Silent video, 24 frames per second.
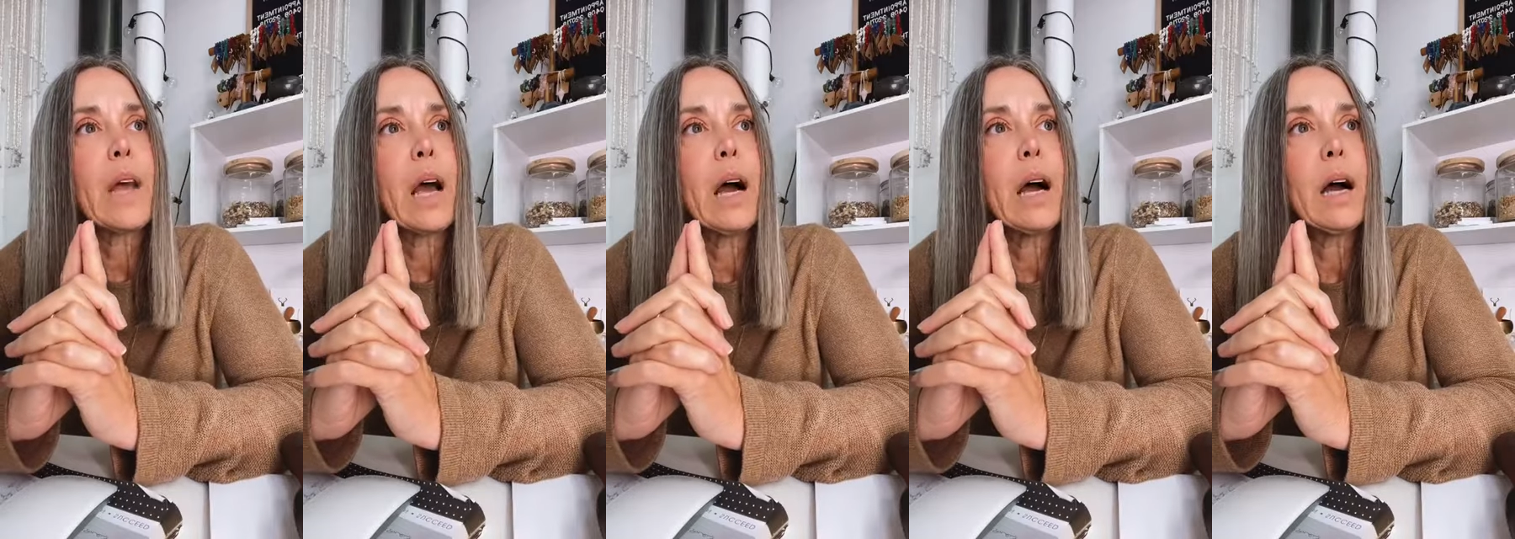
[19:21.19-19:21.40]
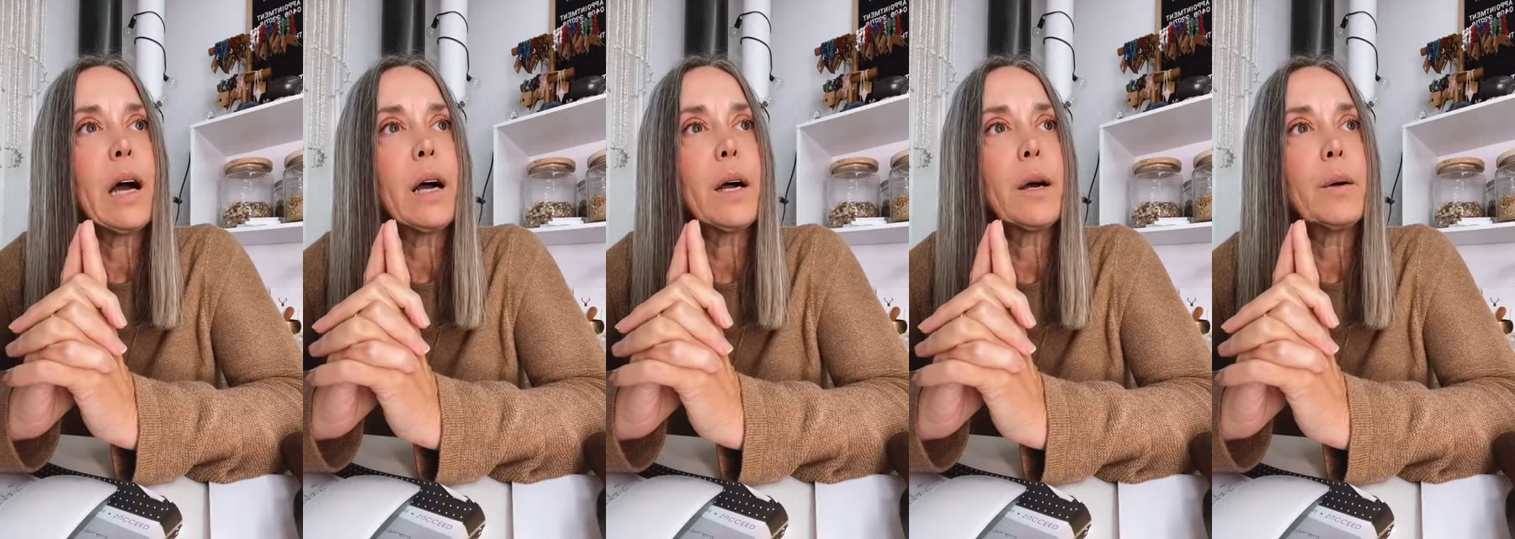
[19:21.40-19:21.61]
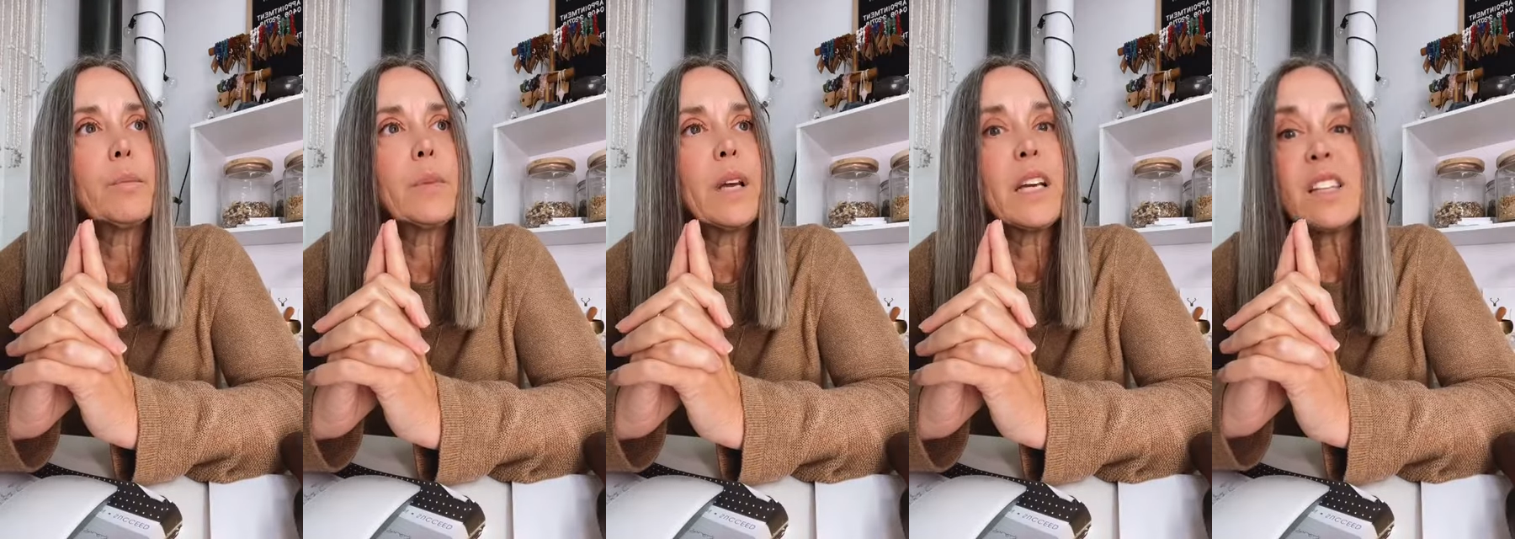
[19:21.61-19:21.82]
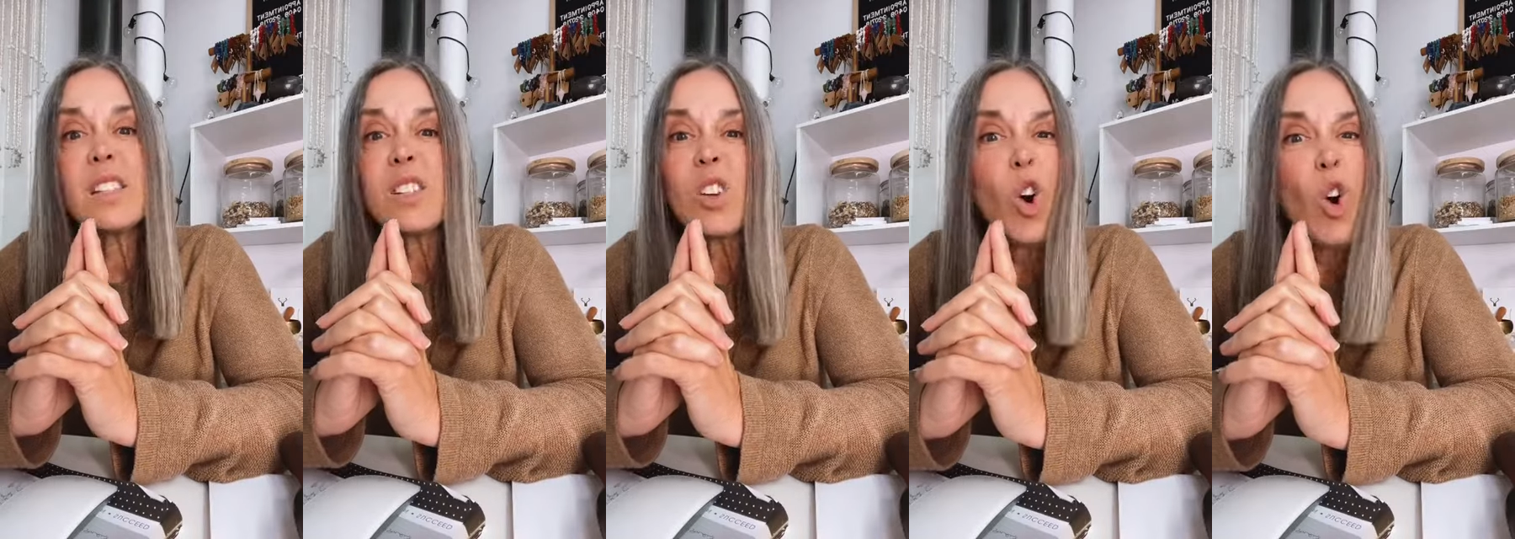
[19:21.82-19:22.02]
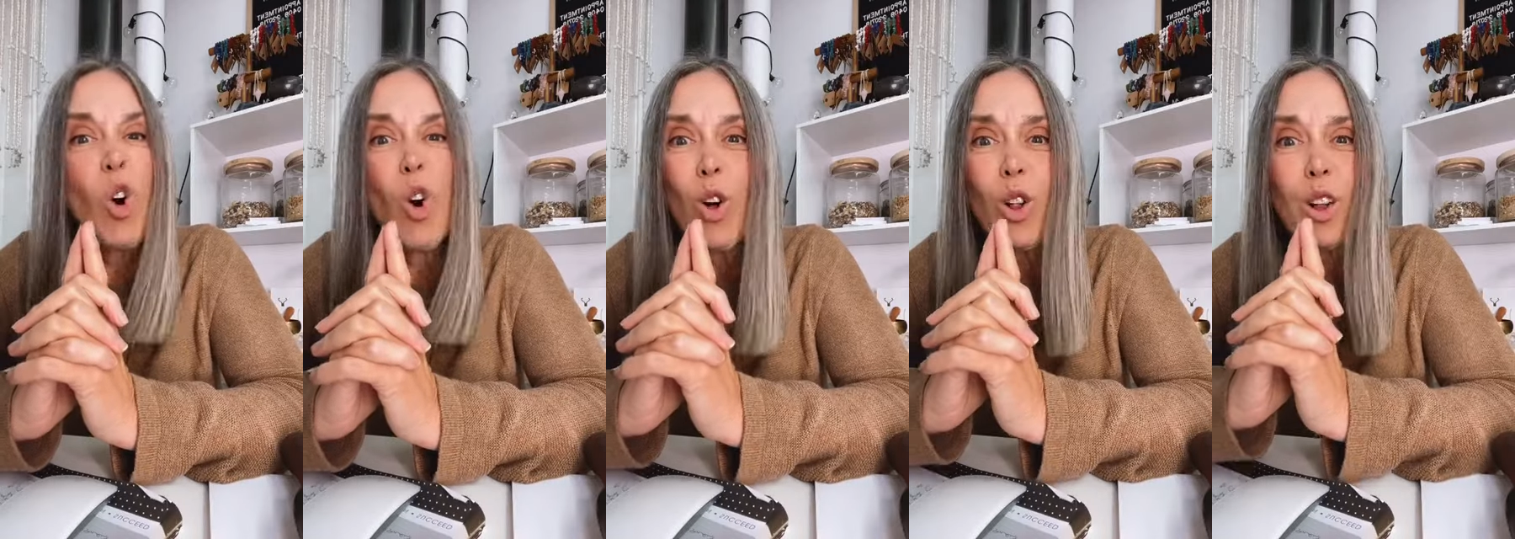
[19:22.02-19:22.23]
it's
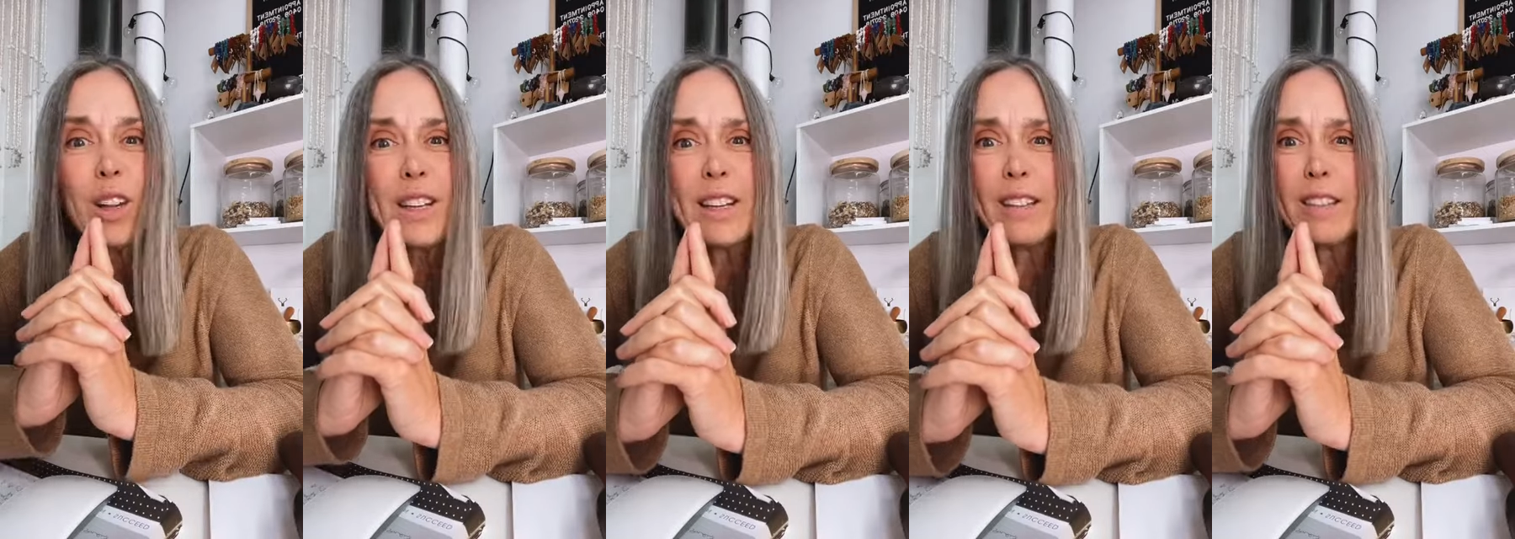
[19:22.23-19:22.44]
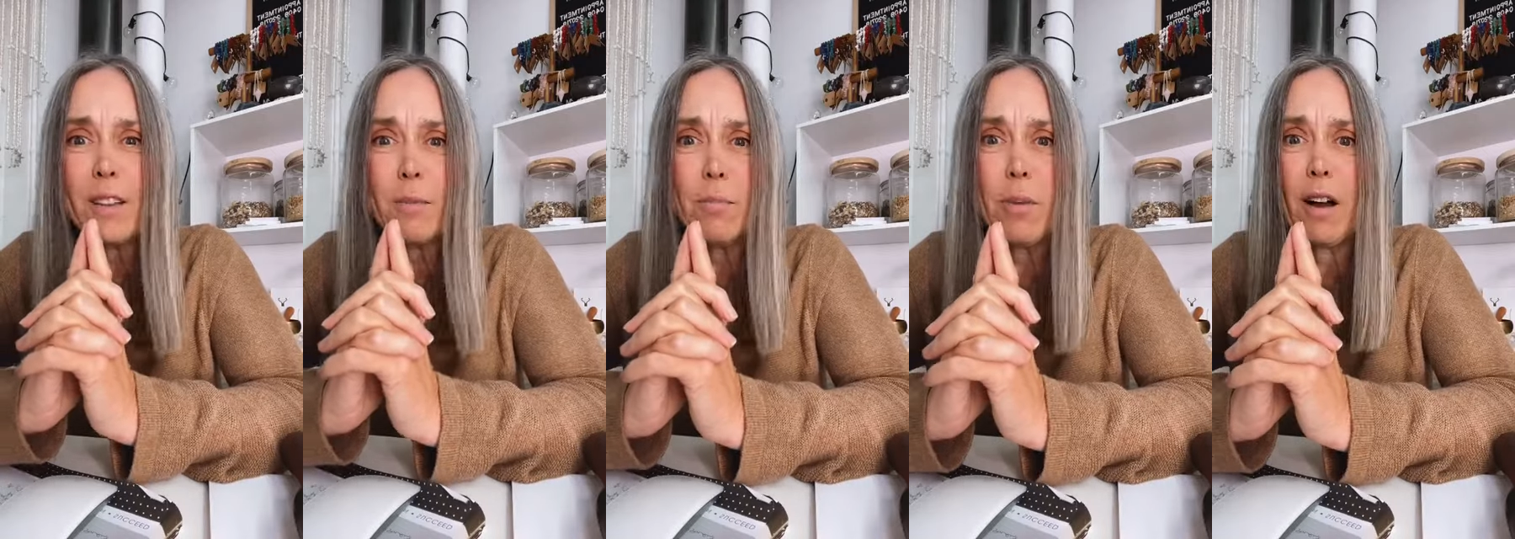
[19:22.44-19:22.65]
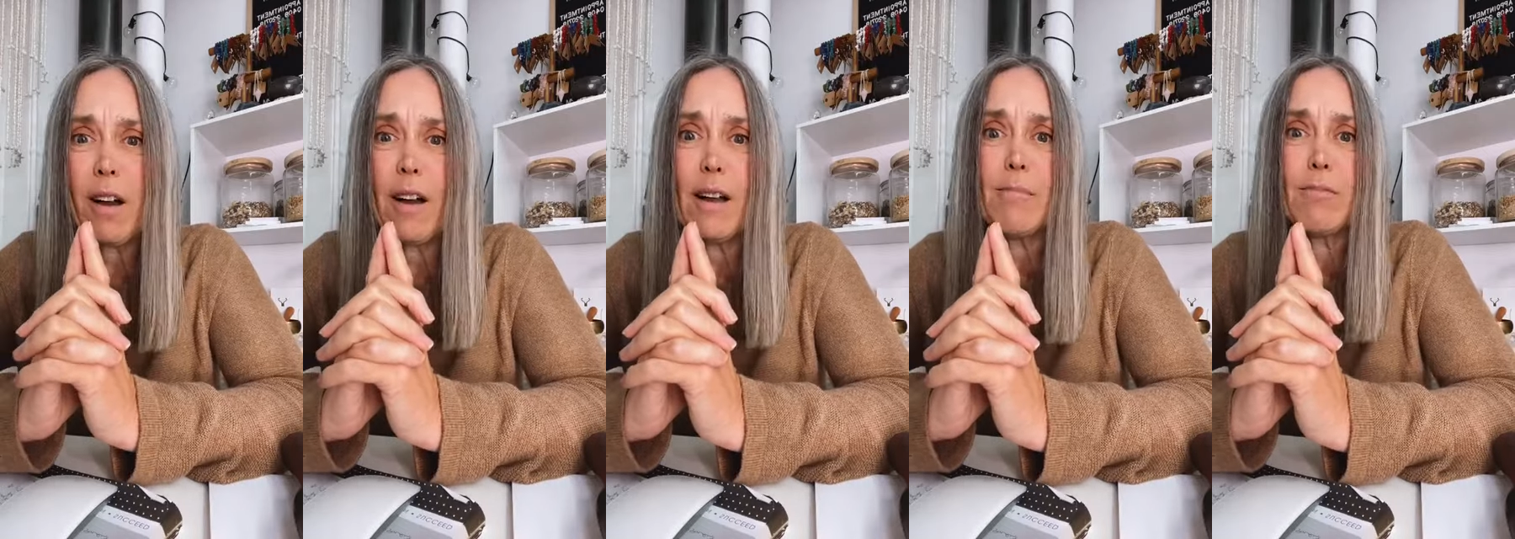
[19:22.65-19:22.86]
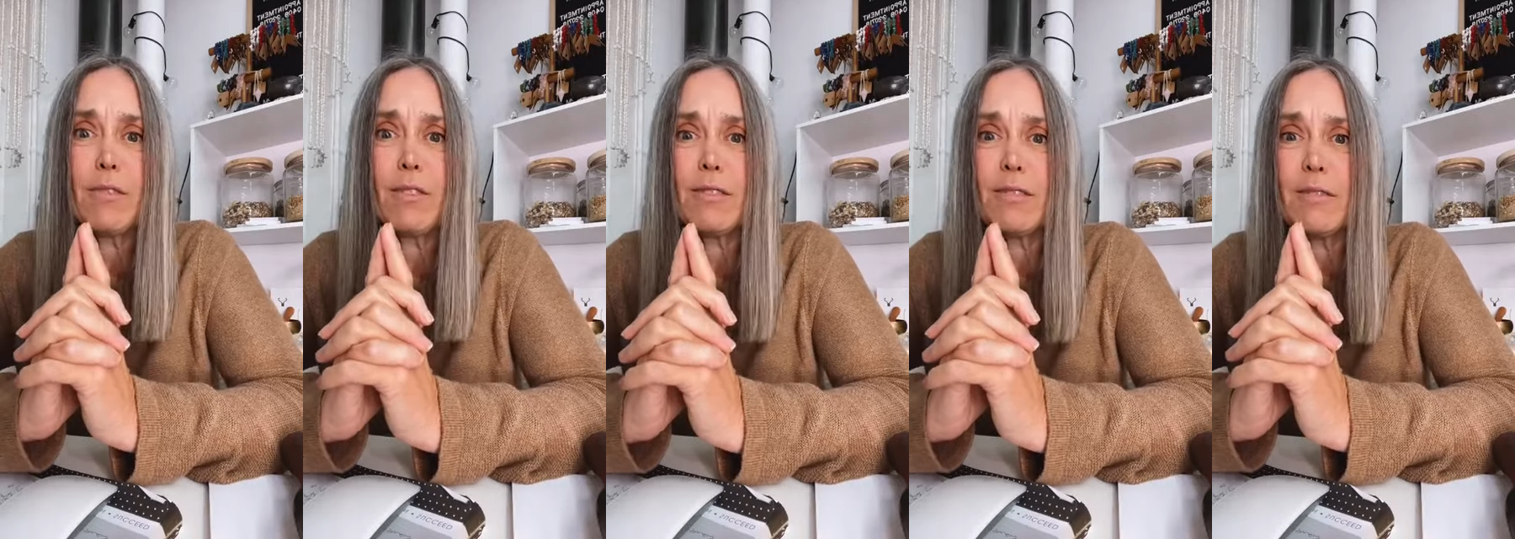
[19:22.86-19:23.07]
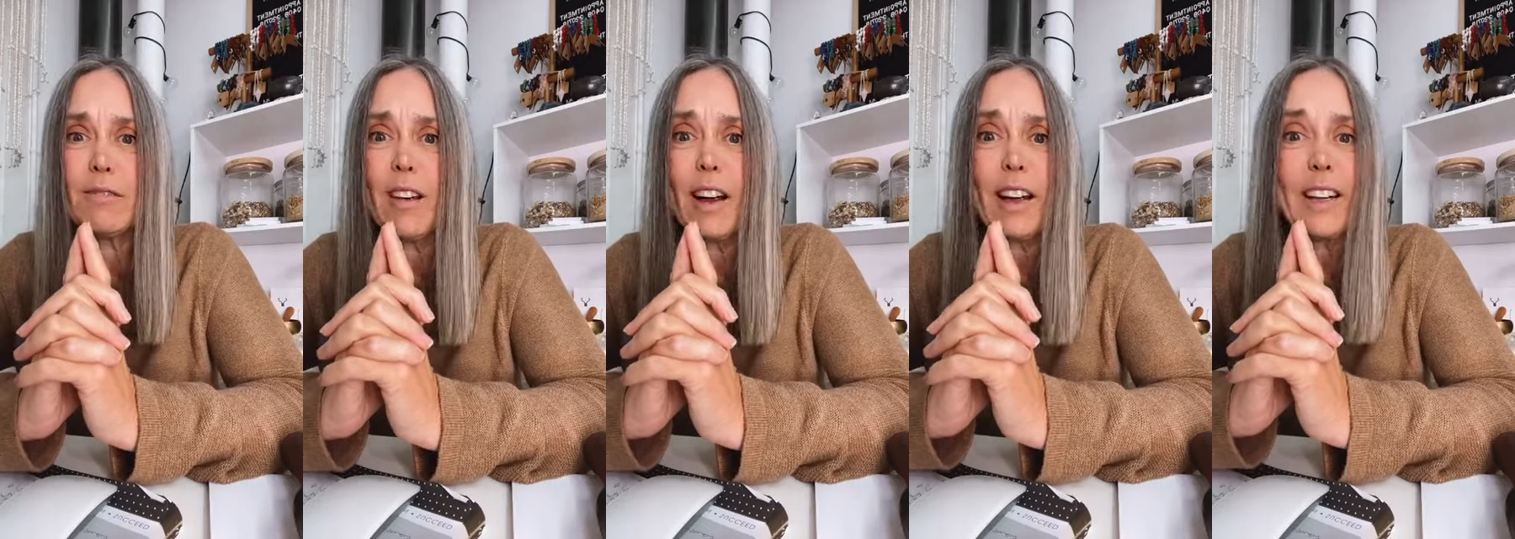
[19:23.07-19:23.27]
all in the Bible.